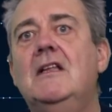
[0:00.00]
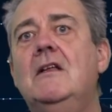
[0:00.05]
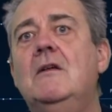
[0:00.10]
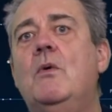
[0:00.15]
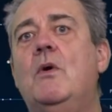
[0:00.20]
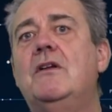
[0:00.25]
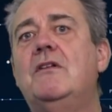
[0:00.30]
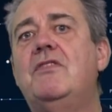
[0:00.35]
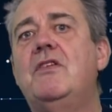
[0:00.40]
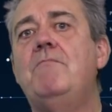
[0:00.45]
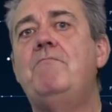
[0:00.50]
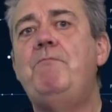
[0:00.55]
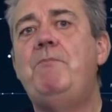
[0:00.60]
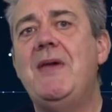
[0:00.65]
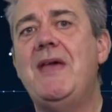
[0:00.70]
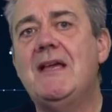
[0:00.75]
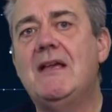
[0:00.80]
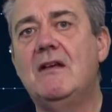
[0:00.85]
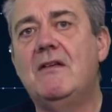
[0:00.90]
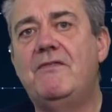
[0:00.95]
One of the
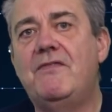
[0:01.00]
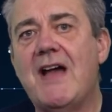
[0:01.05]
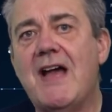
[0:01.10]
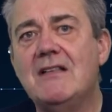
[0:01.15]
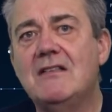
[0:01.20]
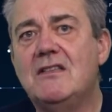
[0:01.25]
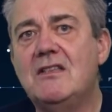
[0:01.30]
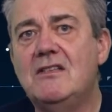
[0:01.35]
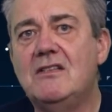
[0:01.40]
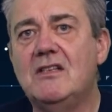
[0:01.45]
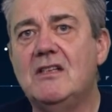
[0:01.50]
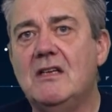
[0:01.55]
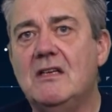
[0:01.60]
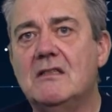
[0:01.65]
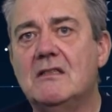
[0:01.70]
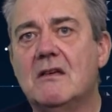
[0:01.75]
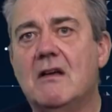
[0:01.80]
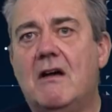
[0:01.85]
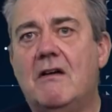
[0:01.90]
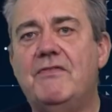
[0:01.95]
big
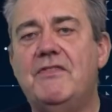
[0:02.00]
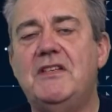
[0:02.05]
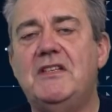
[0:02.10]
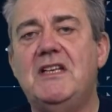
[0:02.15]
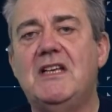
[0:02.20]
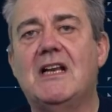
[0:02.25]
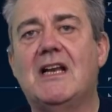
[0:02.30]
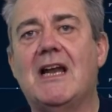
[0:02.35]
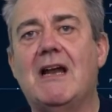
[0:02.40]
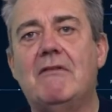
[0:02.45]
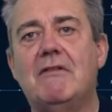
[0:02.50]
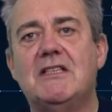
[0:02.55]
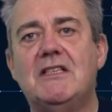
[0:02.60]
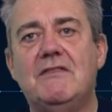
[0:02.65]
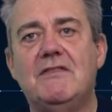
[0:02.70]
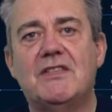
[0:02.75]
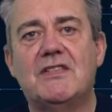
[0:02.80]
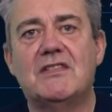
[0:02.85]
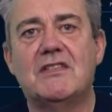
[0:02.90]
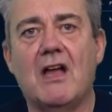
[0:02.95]
advantages of the
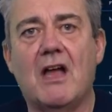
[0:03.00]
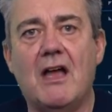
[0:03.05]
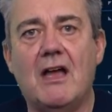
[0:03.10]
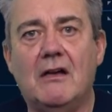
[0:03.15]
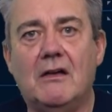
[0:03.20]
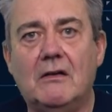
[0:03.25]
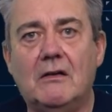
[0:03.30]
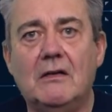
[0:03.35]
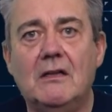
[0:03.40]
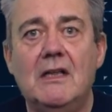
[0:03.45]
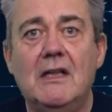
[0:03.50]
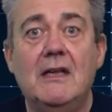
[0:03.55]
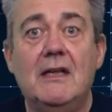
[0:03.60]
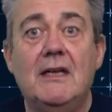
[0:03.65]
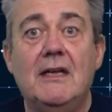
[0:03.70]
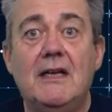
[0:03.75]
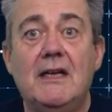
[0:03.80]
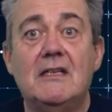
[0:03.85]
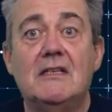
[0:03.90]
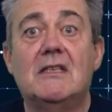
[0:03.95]
declarative style
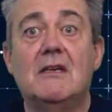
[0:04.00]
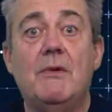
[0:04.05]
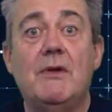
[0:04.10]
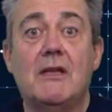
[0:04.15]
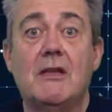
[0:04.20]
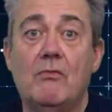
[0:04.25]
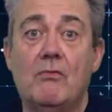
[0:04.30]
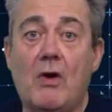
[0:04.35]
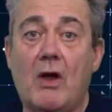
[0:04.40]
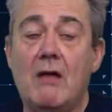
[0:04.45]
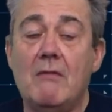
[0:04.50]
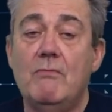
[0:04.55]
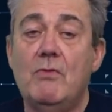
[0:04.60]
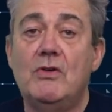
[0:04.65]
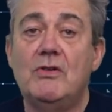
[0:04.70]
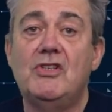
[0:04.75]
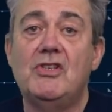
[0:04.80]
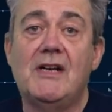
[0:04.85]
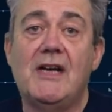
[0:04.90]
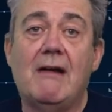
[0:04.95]
is that we can write
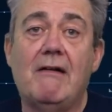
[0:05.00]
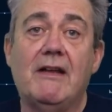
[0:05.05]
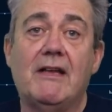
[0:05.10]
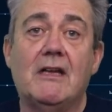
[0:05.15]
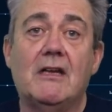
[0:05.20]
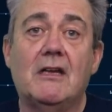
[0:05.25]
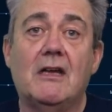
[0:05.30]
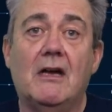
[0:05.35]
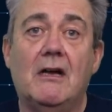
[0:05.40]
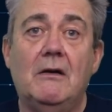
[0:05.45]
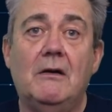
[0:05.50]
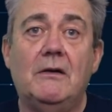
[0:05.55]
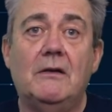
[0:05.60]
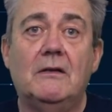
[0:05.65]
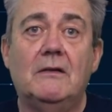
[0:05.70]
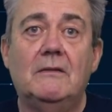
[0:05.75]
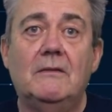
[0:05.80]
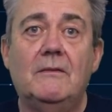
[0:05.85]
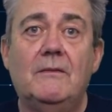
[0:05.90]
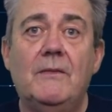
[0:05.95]
more generic code.
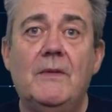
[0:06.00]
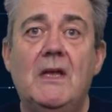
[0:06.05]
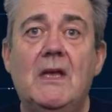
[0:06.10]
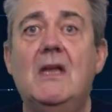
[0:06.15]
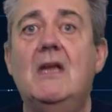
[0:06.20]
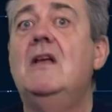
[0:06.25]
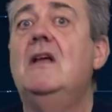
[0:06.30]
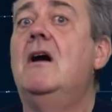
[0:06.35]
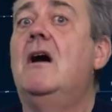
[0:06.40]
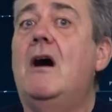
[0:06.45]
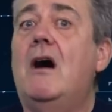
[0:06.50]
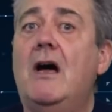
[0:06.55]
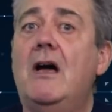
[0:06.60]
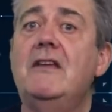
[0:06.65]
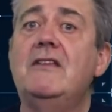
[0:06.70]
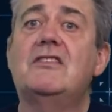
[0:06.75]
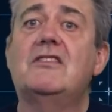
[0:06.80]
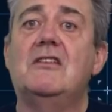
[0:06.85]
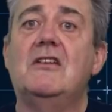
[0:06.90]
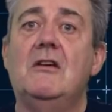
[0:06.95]
I
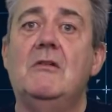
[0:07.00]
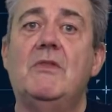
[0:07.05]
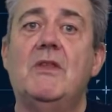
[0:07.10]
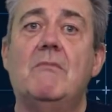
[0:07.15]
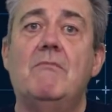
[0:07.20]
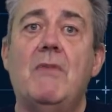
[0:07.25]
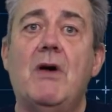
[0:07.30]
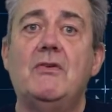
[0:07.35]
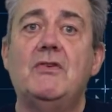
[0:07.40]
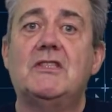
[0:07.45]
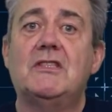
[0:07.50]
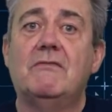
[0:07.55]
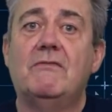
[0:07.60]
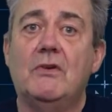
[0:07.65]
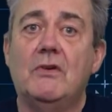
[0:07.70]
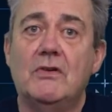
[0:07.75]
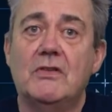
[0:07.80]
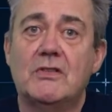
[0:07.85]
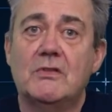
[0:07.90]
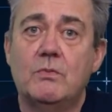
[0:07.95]
assume that most of
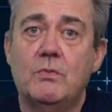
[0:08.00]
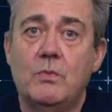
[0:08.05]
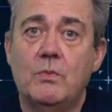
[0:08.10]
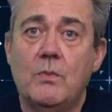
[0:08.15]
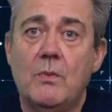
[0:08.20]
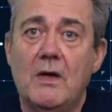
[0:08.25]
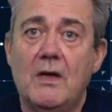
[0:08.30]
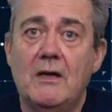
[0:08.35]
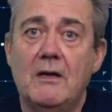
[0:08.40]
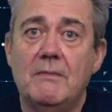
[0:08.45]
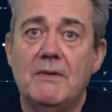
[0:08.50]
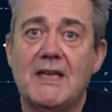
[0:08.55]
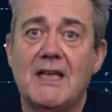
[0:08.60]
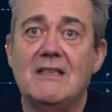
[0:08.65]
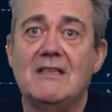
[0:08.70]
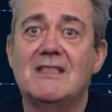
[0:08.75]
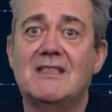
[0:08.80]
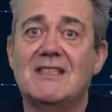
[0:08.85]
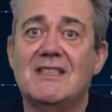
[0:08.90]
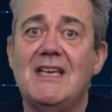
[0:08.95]
us um,
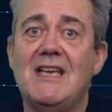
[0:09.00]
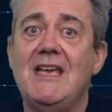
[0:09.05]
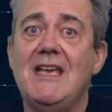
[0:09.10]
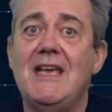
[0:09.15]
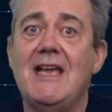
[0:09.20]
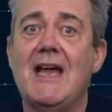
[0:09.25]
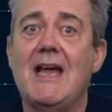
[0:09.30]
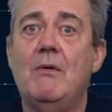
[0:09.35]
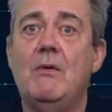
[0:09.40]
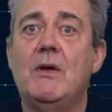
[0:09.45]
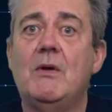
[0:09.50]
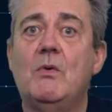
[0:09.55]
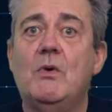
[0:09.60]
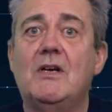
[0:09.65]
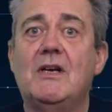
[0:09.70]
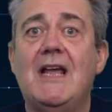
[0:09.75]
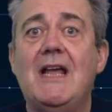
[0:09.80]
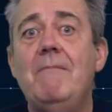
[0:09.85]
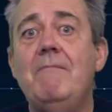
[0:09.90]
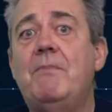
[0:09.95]
can see how we
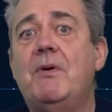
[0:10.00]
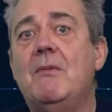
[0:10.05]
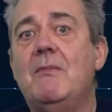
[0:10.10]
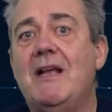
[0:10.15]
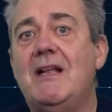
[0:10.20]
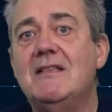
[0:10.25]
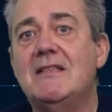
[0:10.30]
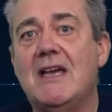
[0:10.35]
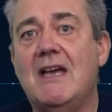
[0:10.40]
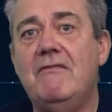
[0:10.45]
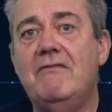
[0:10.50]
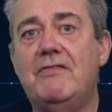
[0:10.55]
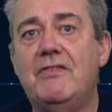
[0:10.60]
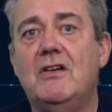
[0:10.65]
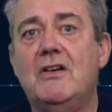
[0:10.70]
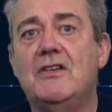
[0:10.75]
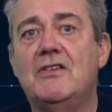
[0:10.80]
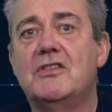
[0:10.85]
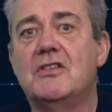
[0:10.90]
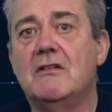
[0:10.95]
would implement a
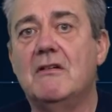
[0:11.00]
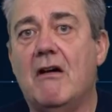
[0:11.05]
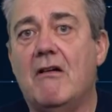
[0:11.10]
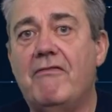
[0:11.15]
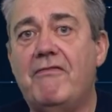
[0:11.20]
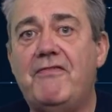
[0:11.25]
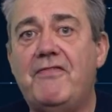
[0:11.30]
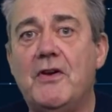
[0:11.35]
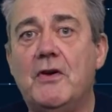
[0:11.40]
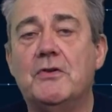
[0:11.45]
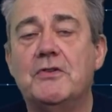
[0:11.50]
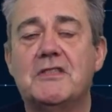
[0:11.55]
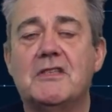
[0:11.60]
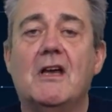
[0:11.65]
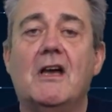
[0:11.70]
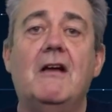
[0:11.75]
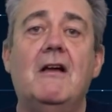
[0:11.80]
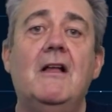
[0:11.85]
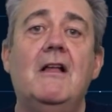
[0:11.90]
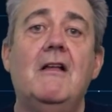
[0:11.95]
version of
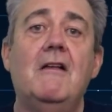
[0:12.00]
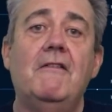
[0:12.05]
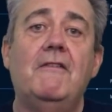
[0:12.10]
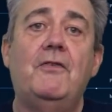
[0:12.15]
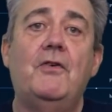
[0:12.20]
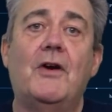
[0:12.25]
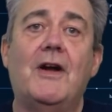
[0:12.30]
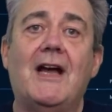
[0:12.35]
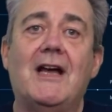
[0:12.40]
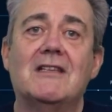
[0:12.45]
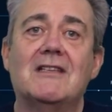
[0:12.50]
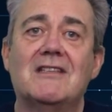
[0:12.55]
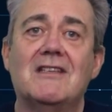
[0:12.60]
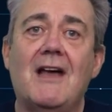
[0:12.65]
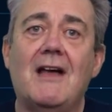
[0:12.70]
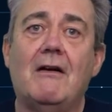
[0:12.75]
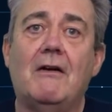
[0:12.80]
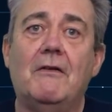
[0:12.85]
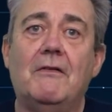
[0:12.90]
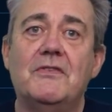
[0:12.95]
filter for
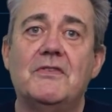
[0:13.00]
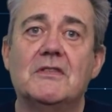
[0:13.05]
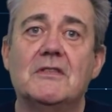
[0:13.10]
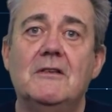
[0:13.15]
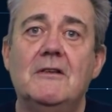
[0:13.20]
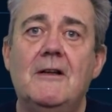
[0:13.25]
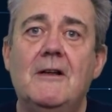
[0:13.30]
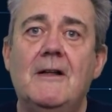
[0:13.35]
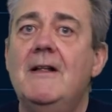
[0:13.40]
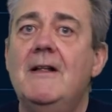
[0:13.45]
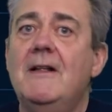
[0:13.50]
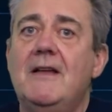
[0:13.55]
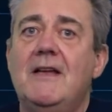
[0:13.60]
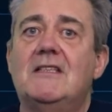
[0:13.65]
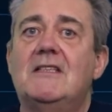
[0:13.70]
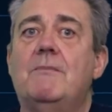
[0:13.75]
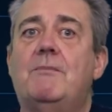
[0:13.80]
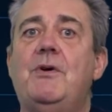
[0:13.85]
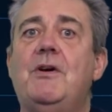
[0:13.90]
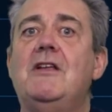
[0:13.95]
ourselves.
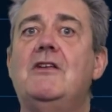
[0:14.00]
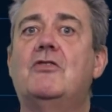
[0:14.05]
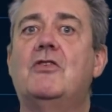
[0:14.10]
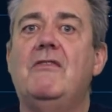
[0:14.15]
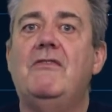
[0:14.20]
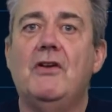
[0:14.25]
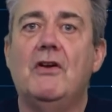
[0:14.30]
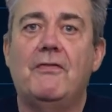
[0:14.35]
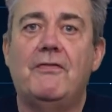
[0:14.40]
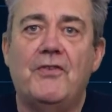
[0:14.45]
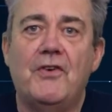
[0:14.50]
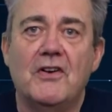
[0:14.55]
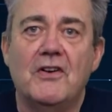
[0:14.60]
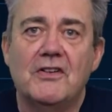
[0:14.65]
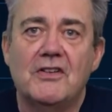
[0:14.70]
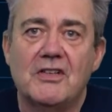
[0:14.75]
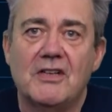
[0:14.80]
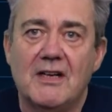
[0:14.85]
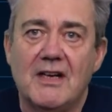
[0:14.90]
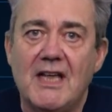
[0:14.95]
It's a pretty trivial
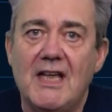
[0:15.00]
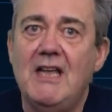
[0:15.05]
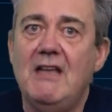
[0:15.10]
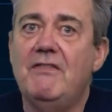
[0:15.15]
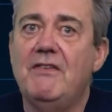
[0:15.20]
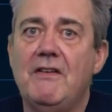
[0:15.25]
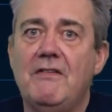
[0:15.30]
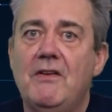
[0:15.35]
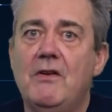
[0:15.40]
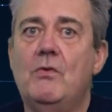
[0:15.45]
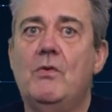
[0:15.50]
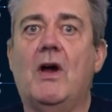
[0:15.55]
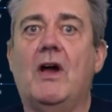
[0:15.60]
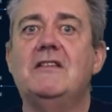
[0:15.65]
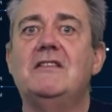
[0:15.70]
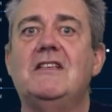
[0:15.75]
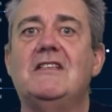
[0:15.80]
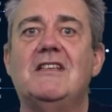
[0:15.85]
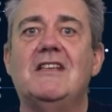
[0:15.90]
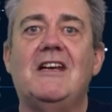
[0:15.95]
function, even if you
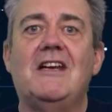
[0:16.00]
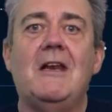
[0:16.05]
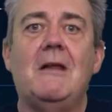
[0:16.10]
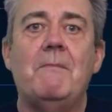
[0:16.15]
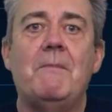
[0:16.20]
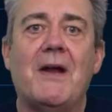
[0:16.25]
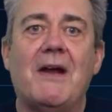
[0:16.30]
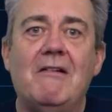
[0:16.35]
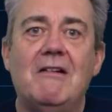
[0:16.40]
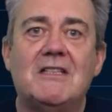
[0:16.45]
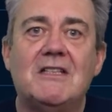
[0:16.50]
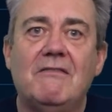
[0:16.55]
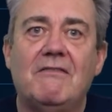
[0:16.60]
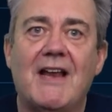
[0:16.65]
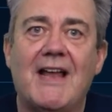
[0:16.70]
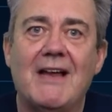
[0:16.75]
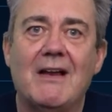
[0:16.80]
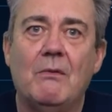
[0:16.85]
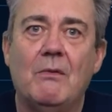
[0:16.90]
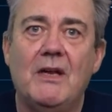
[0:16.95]
write it in an imperative
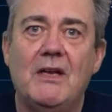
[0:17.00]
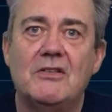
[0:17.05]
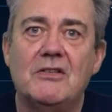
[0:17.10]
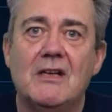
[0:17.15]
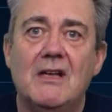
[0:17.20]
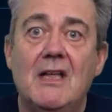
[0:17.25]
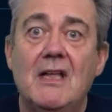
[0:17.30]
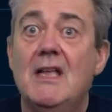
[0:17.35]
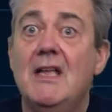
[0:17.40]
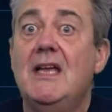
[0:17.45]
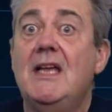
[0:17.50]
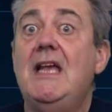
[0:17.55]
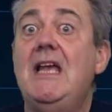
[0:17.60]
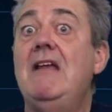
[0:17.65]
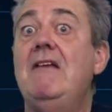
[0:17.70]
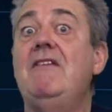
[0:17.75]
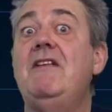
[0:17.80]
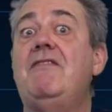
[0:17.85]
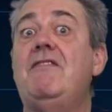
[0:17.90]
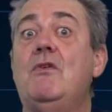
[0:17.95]
language.
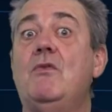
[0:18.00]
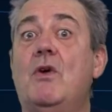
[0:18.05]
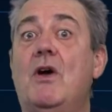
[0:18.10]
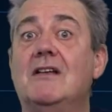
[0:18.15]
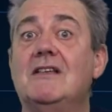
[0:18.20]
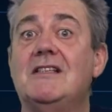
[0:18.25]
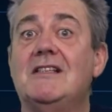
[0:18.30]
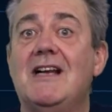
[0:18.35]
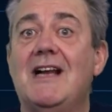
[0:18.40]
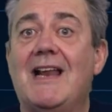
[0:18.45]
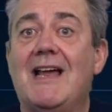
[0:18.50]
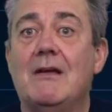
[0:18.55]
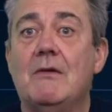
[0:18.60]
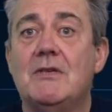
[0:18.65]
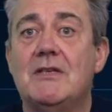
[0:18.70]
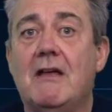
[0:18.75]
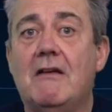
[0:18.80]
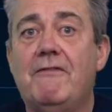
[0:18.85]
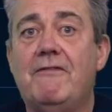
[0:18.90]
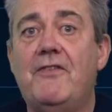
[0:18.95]
Even if you write it in a
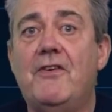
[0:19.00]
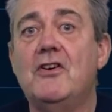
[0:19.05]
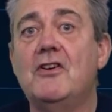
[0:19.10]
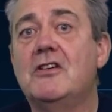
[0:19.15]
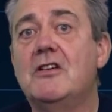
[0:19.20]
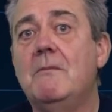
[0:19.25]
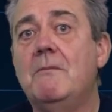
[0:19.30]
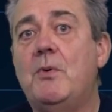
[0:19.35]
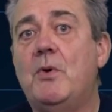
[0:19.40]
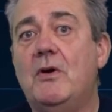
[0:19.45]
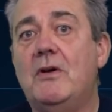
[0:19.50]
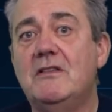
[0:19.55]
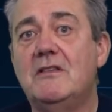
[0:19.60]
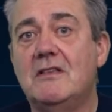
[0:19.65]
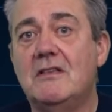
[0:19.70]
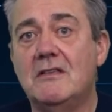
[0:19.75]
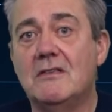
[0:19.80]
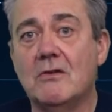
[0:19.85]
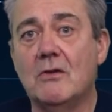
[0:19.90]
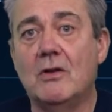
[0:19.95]
language like function
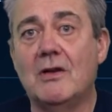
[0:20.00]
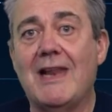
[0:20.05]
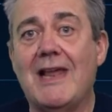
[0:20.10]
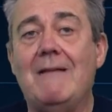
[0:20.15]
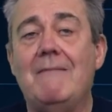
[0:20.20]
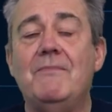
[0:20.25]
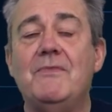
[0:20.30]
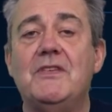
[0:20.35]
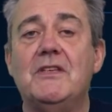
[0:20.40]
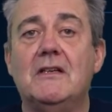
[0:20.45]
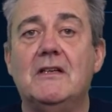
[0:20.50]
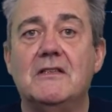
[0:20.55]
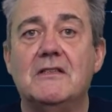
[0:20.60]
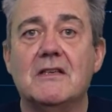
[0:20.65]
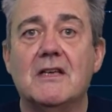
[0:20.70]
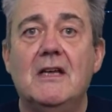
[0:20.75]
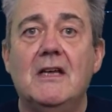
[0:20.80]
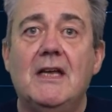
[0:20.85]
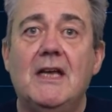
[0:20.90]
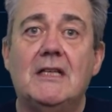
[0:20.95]
pointers or lambdas,
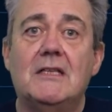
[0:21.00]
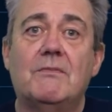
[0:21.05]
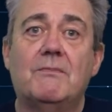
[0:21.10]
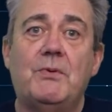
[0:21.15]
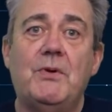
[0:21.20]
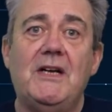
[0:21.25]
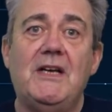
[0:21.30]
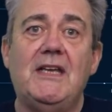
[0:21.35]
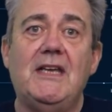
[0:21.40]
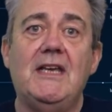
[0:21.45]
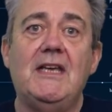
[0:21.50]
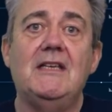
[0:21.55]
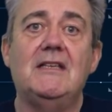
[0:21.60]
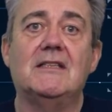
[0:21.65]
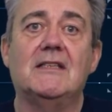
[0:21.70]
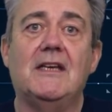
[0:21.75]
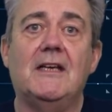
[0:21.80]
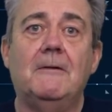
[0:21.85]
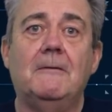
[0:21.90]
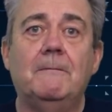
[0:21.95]
it's pretty
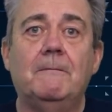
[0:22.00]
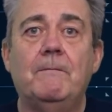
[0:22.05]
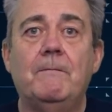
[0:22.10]
easy.